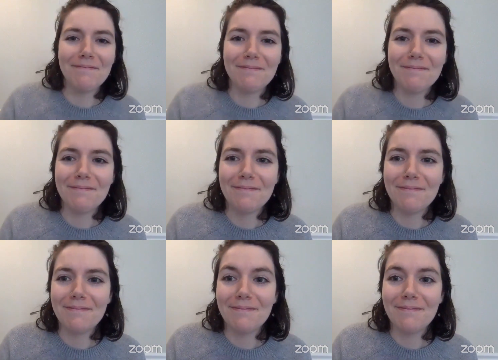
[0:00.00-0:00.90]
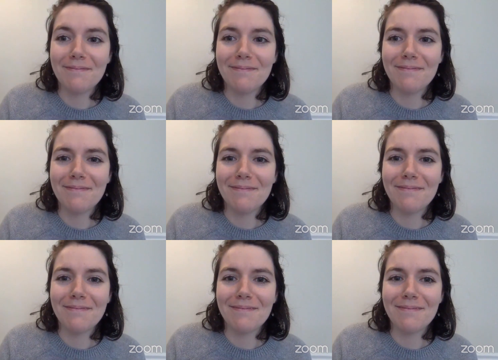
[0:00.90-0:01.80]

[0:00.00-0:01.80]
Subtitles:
(silence)